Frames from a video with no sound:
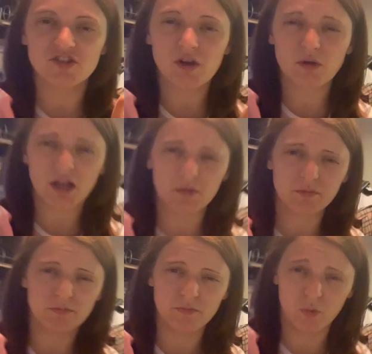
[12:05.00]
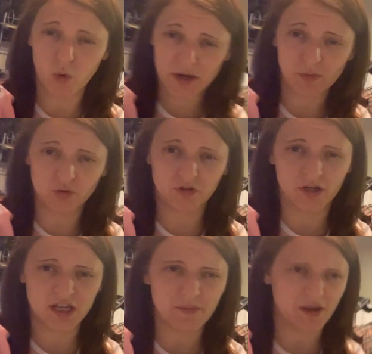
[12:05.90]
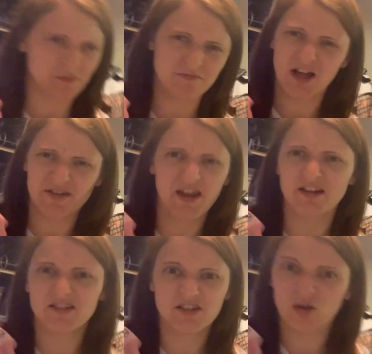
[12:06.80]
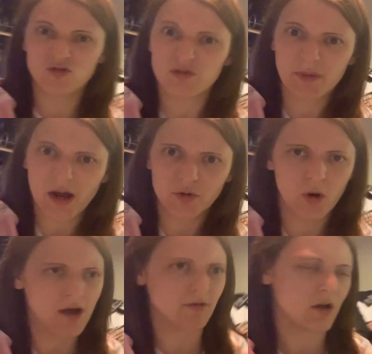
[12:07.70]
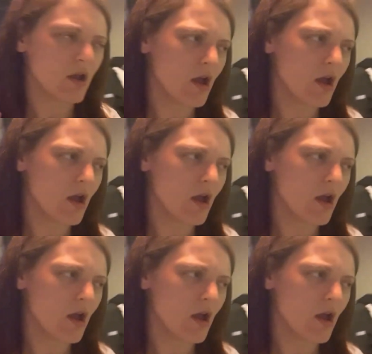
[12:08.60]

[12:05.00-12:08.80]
saw like a Wii bundle on eBay, like 90 or 100 pound or whatever.